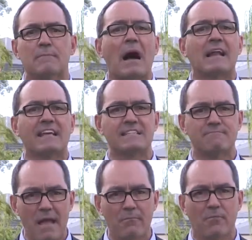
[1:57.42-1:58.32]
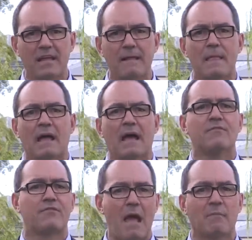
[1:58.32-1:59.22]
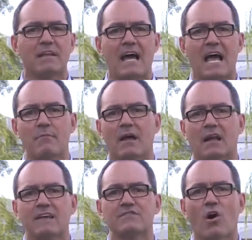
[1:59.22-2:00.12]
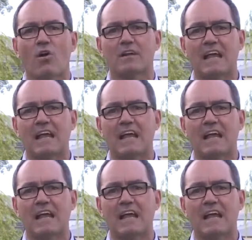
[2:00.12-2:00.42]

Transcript: But his memory and family name lives on